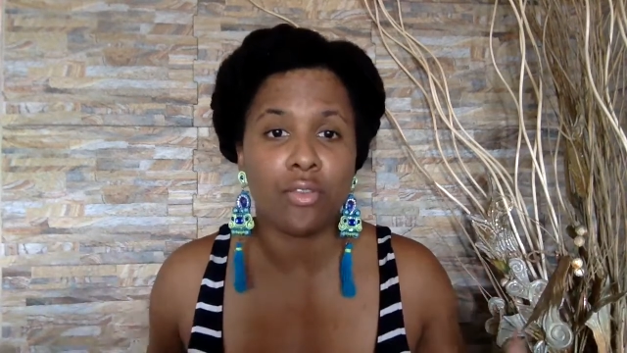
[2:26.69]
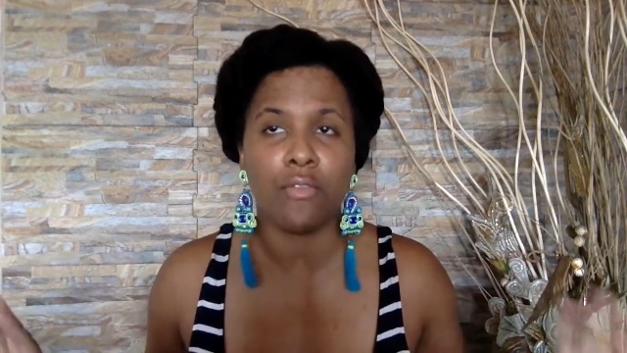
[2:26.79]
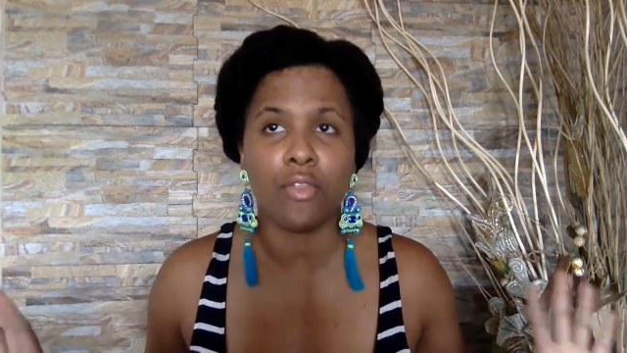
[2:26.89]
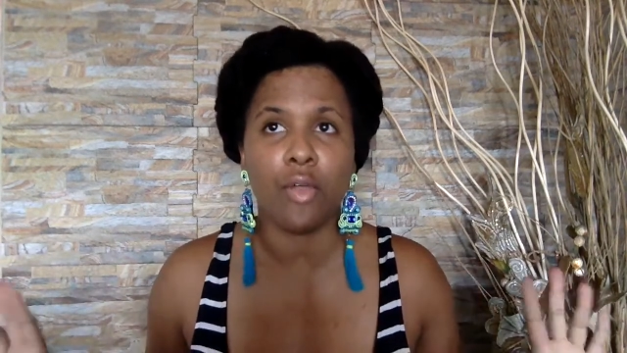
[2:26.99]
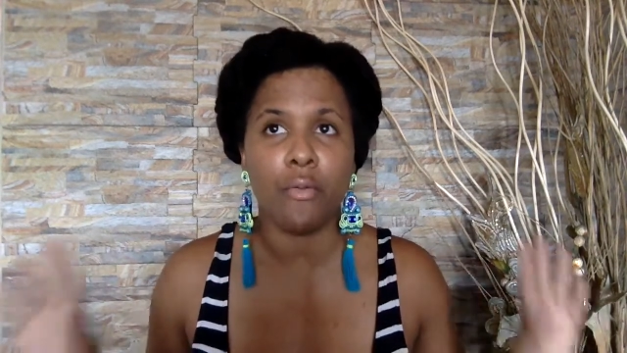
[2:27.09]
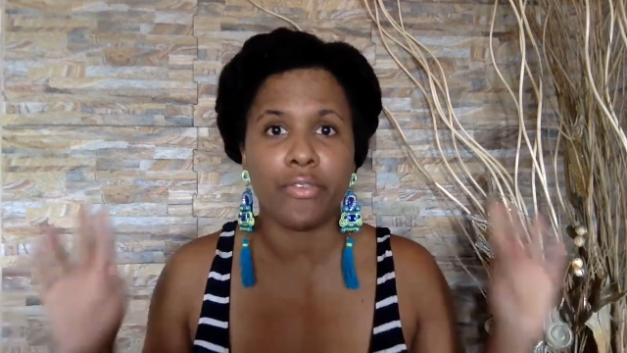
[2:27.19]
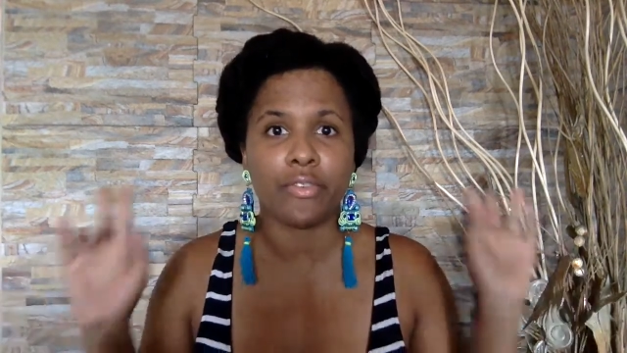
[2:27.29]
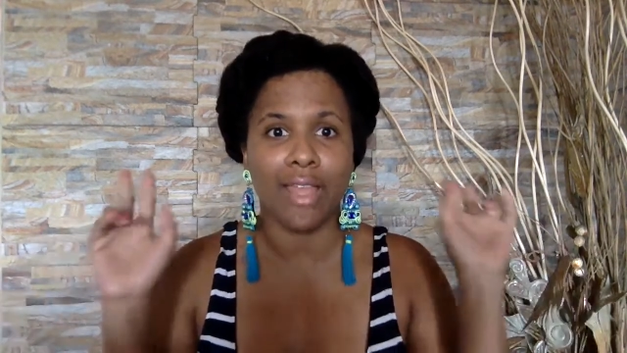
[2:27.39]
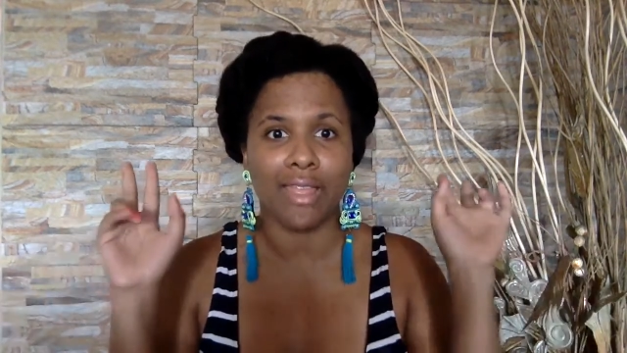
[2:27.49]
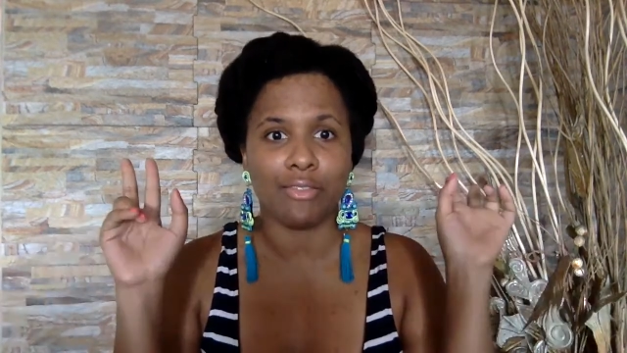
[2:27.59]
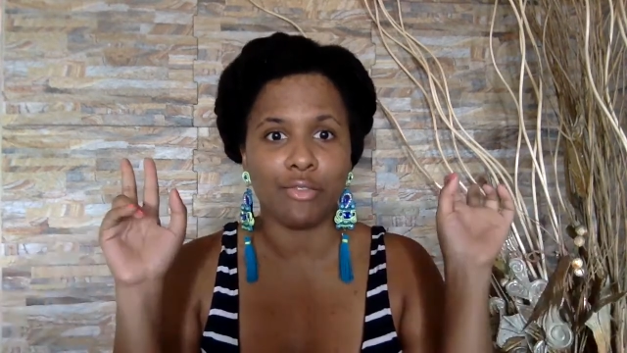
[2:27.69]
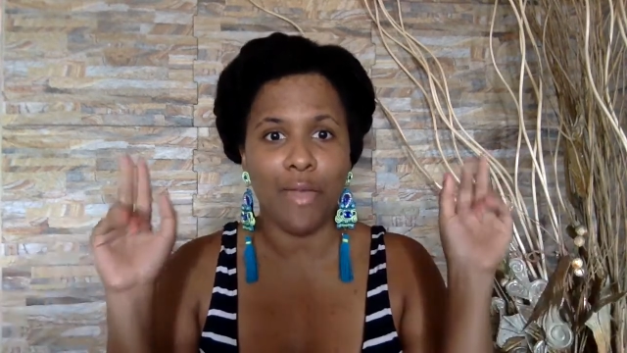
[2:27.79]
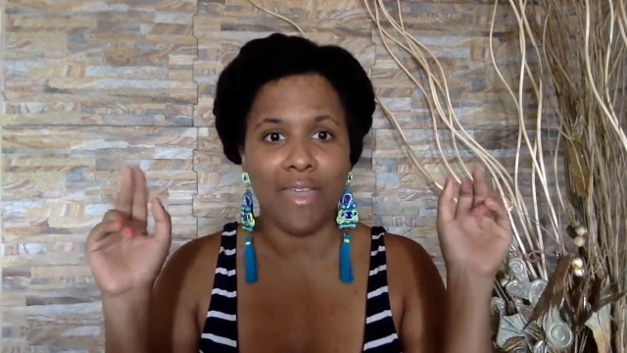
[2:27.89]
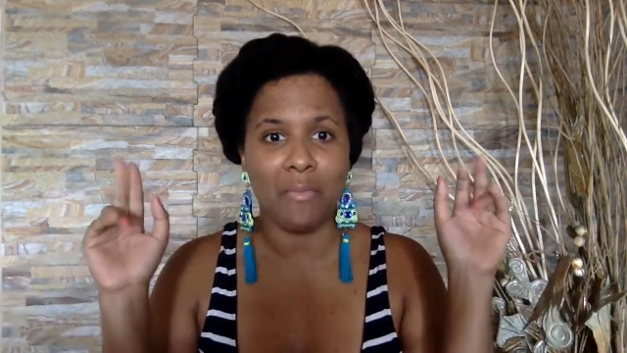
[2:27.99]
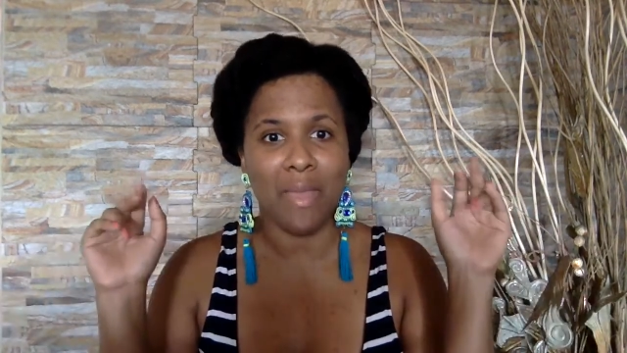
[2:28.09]
even though I was like
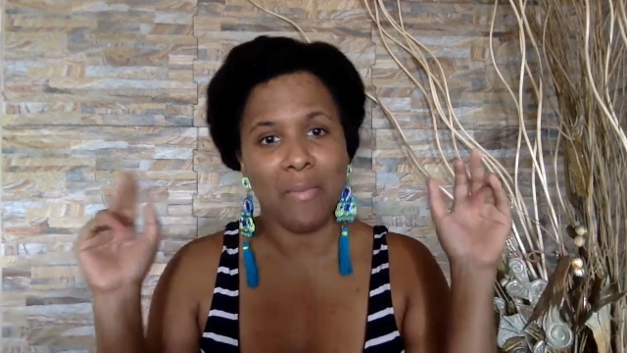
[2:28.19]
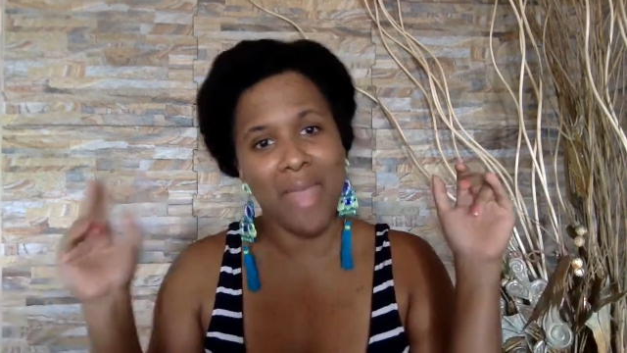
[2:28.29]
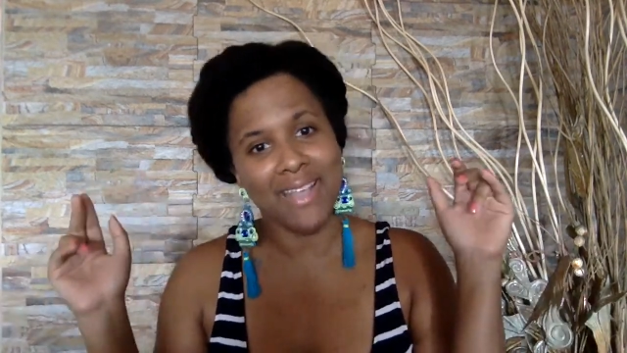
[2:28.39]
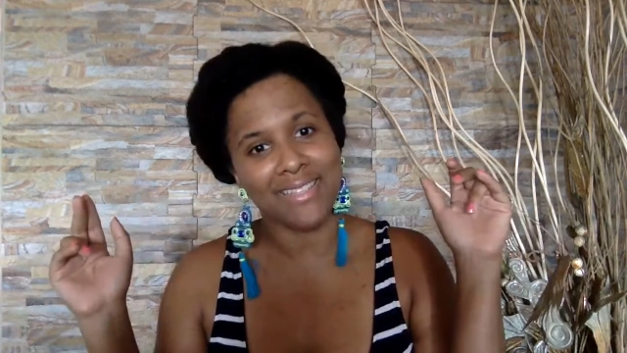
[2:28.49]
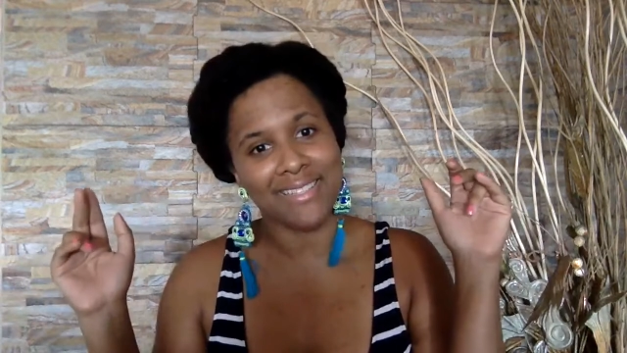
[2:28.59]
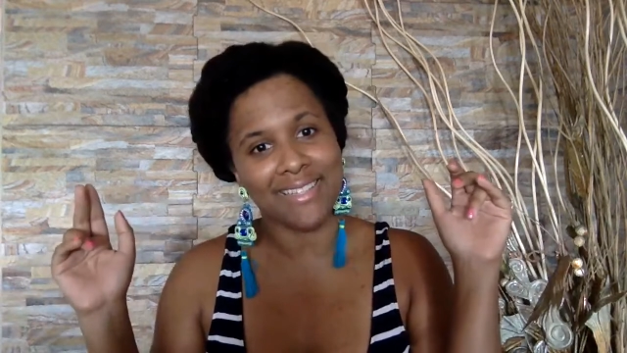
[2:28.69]
trying my best.